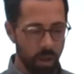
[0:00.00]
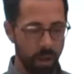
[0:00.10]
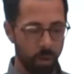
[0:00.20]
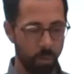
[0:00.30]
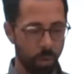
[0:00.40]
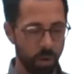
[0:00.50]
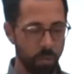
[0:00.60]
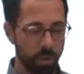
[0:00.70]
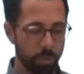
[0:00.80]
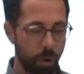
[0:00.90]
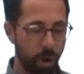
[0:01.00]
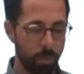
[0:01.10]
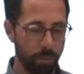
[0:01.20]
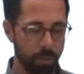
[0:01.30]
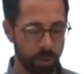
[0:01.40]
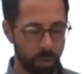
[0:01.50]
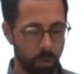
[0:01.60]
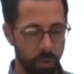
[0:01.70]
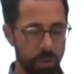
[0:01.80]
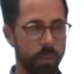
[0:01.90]
Now, one of the most popular
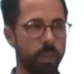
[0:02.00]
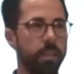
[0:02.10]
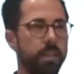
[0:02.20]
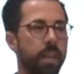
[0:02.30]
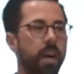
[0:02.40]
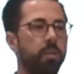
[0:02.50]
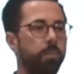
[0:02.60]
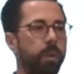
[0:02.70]
questions that